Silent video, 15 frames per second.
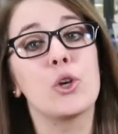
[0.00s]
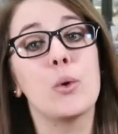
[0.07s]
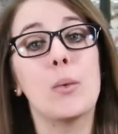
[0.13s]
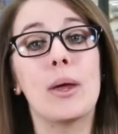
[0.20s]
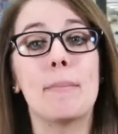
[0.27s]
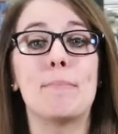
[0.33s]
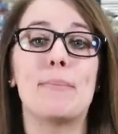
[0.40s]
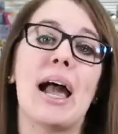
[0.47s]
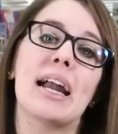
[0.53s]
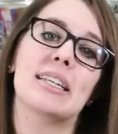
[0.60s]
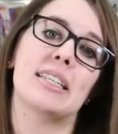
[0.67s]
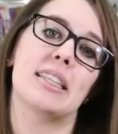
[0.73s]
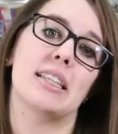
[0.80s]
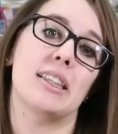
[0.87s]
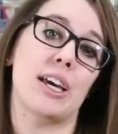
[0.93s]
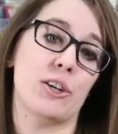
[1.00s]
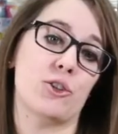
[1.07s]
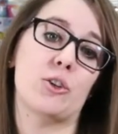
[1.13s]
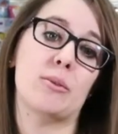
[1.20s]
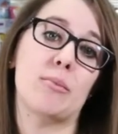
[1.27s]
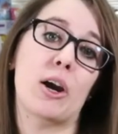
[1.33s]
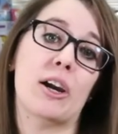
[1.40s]
who went back to the
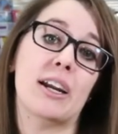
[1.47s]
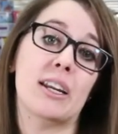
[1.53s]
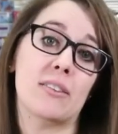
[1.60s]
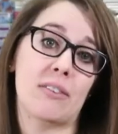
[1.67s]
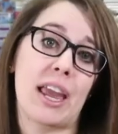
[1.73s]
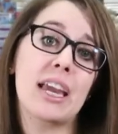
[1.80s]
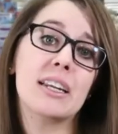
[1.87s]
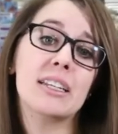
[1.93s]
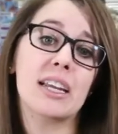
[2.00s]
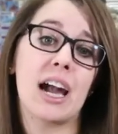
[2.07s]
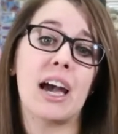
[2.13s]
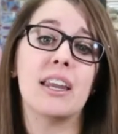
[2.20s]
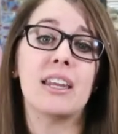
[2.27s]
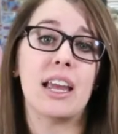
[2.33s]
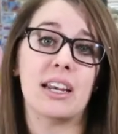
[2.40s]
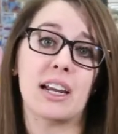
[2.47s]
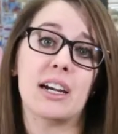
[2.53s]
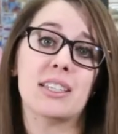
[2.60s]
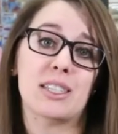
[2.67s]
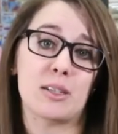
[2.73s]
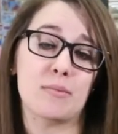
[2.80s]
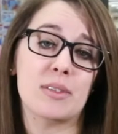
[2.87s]
luxury market of hand cut and
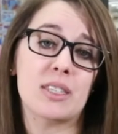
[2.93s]
custom